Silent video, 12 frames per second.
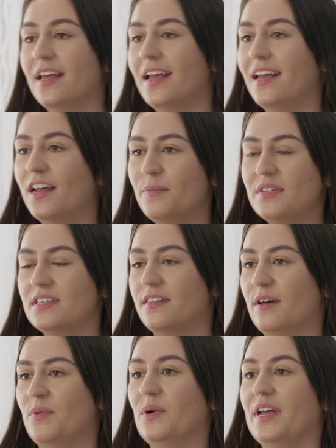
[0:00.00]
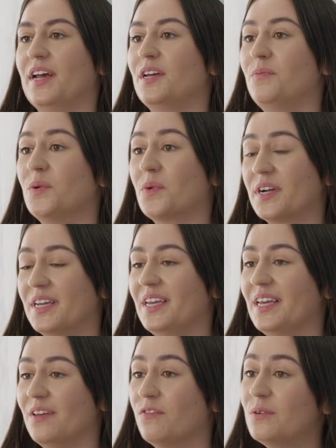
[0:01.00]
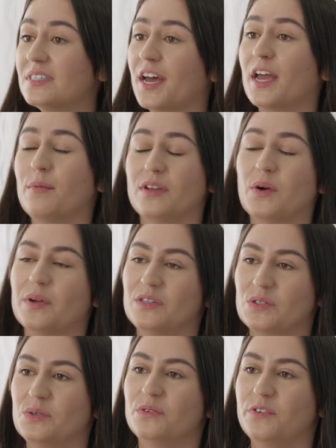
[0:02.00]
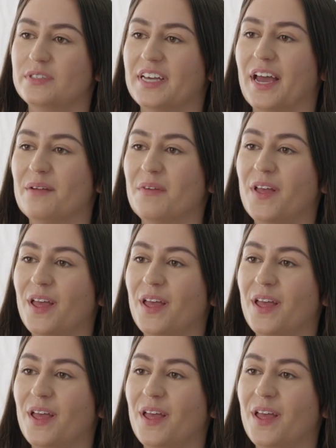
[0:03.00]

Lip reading: and up until that point I had been working full-time and going to school full-time.